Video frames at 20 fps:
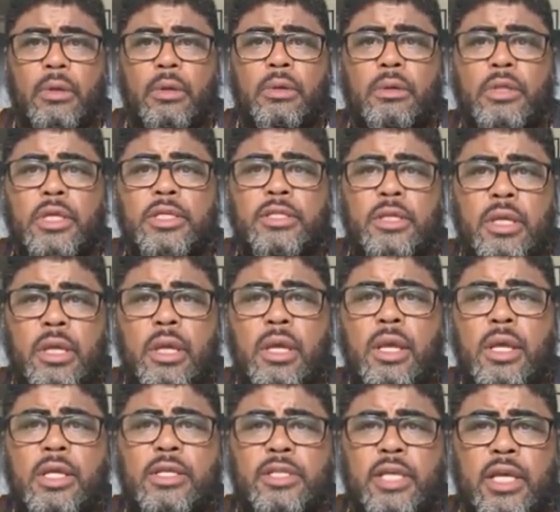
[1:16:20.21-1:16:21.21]
This
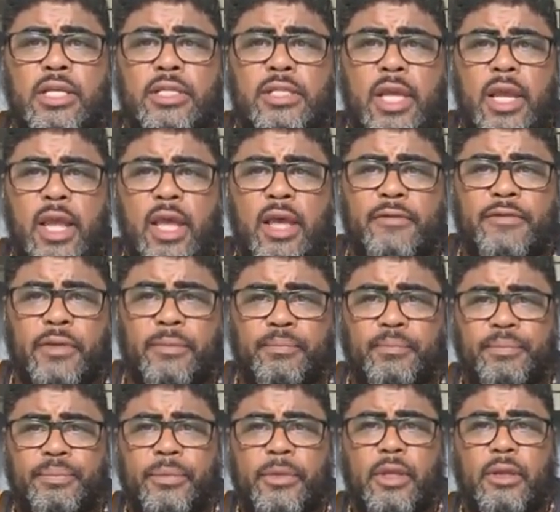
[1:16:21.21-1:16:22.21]
is his heaven.
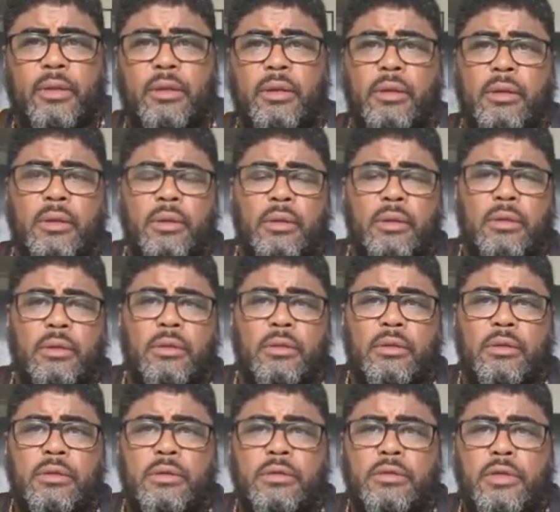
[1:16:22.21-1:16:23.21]

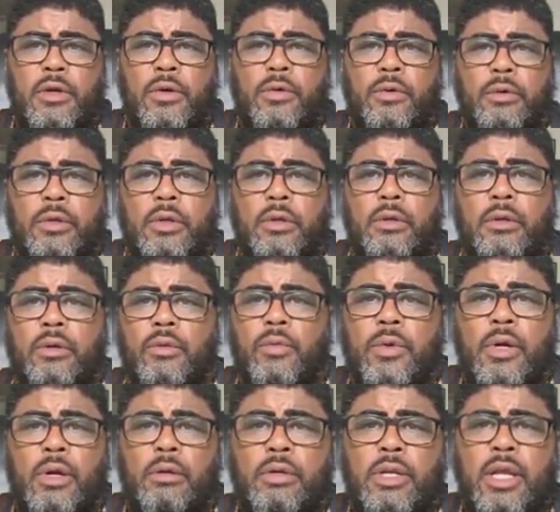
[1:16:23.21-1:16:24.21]
So we
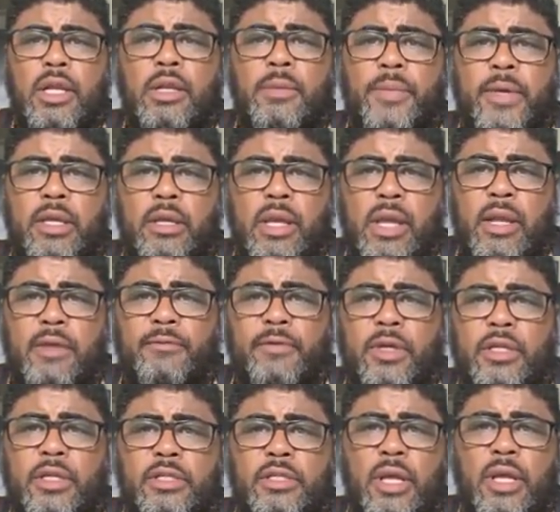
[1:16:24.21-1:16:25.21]
don't need to be
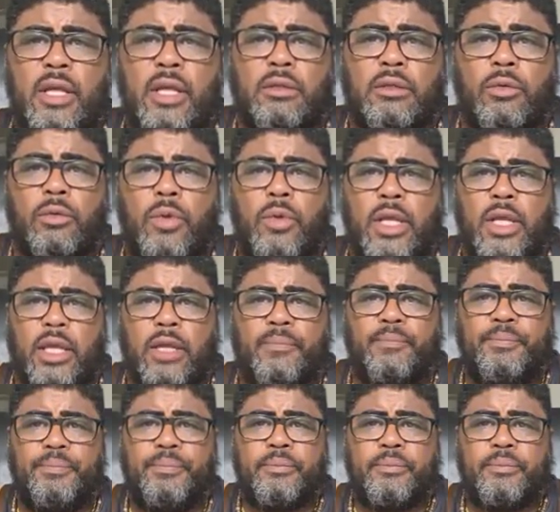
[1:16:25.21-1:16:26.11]
envious at the wicked